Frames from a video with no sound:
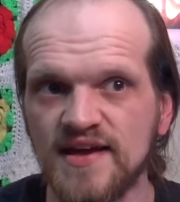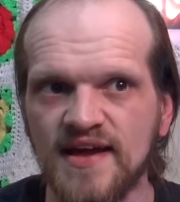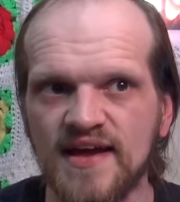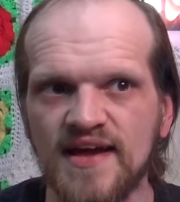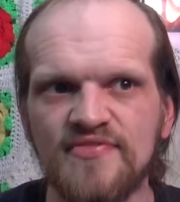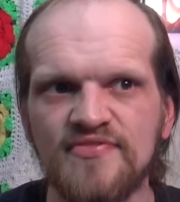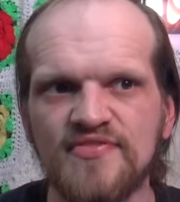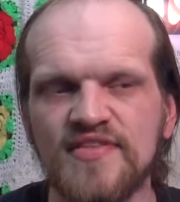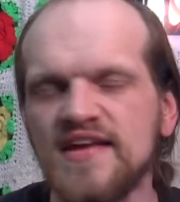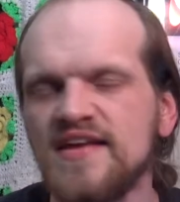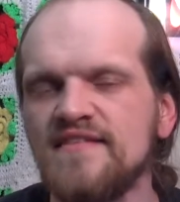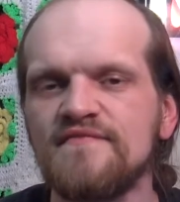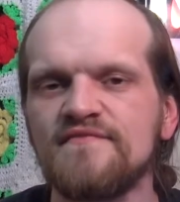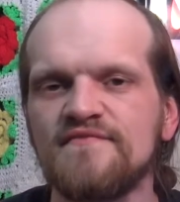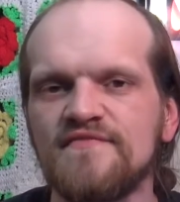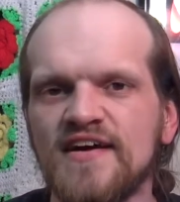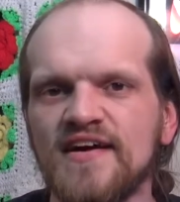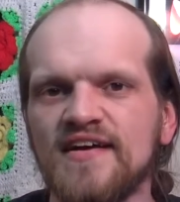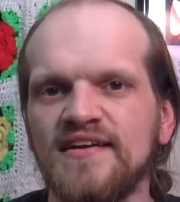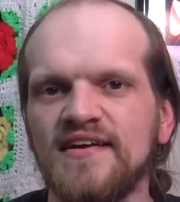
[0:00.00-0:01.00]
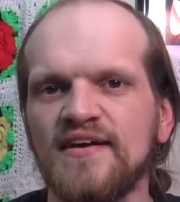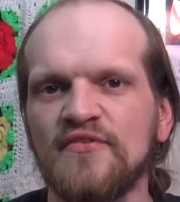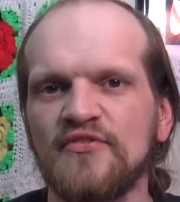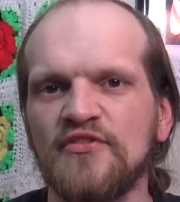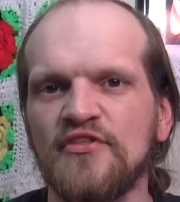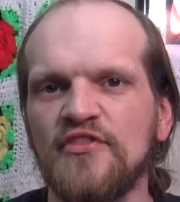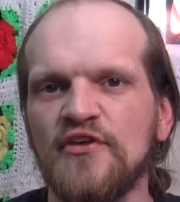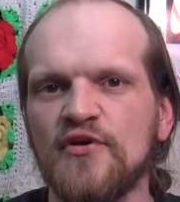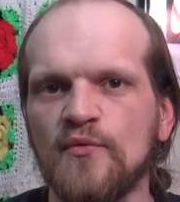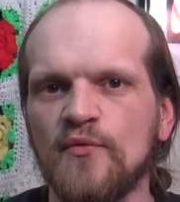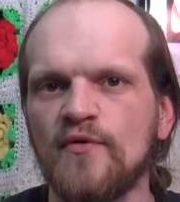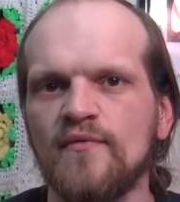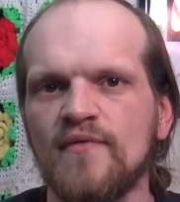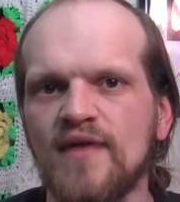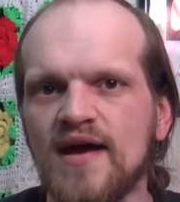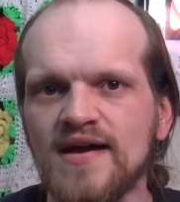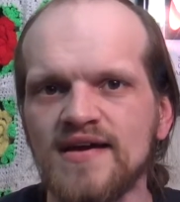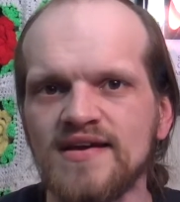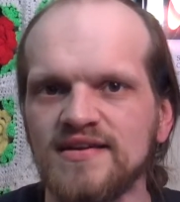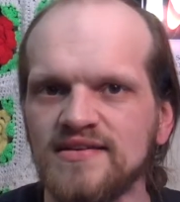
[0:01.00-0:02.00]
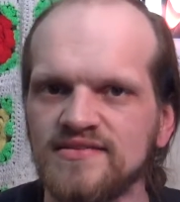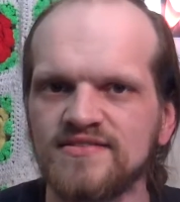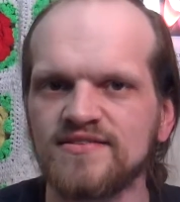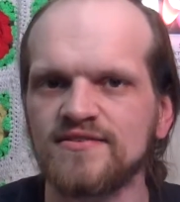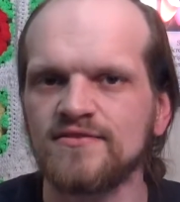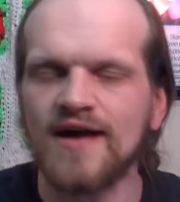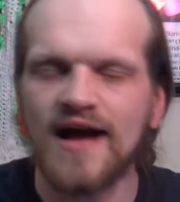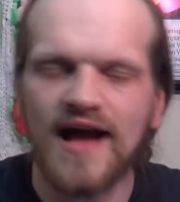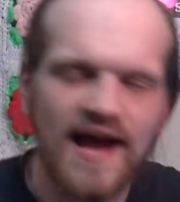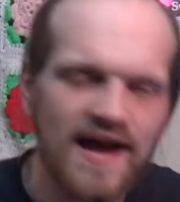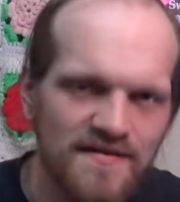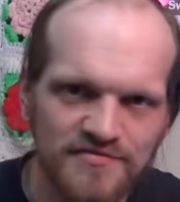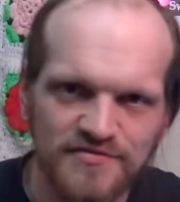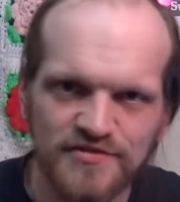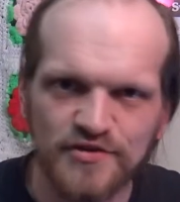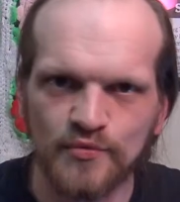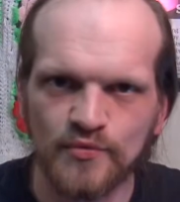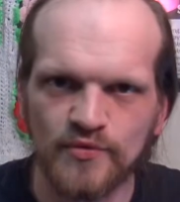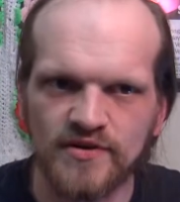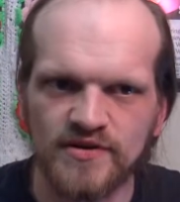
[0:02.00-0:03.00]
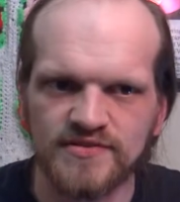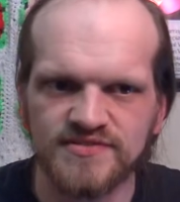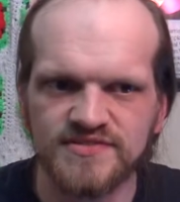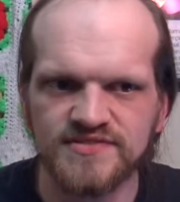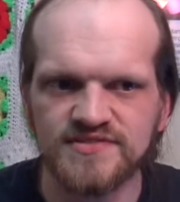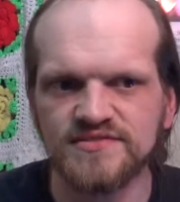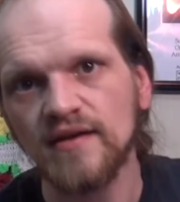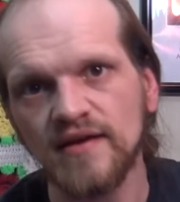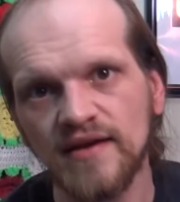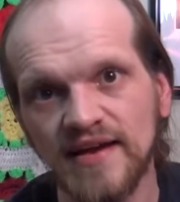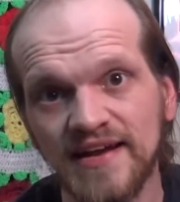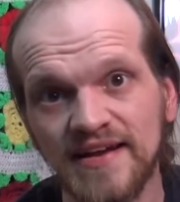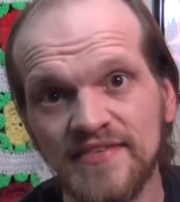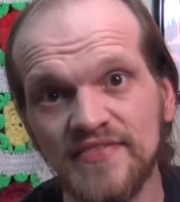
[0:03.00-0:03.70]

And they didn't find out that they were right until afterwards. And